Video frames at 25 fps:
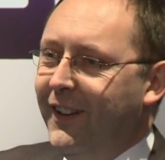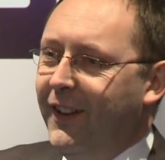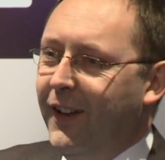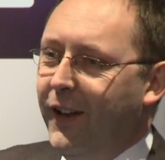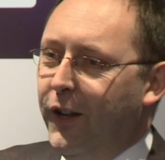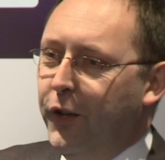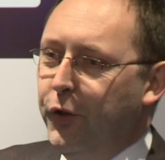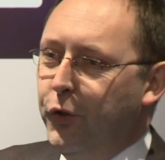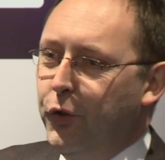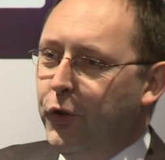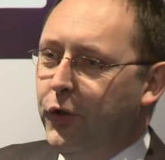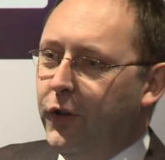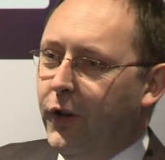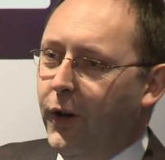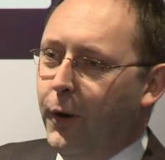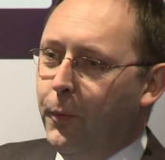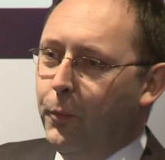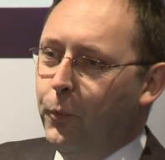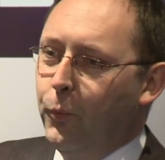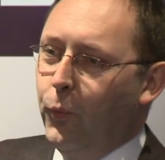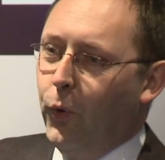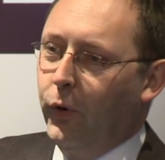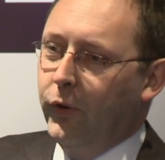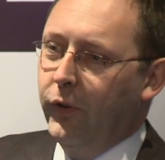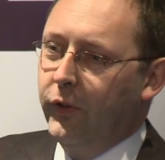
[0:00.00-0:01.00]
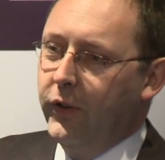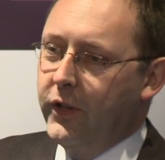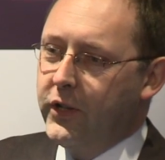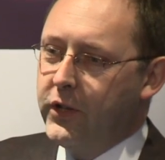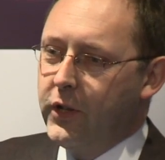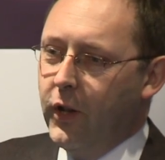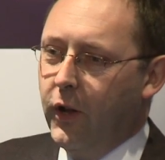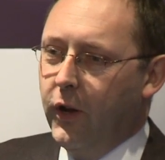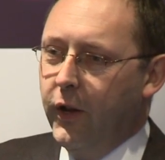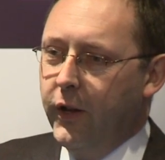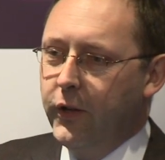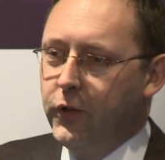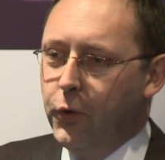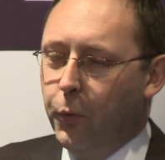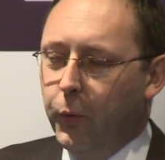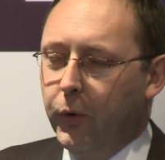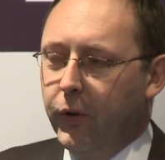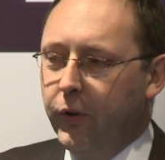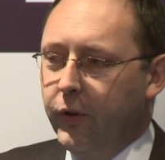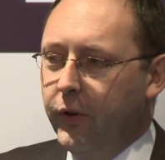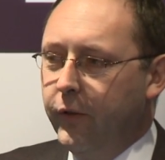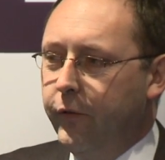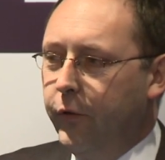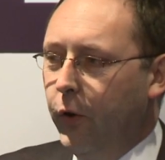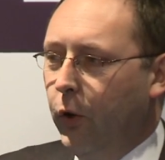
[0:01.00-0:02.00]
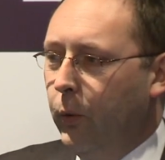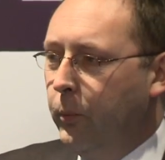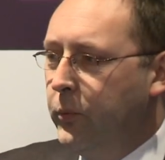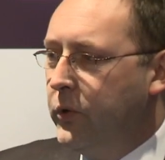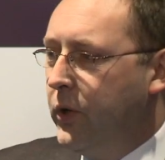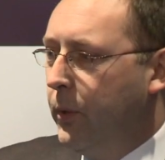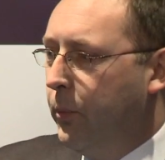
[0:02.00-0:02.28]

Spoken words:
and one of the slides or one of the films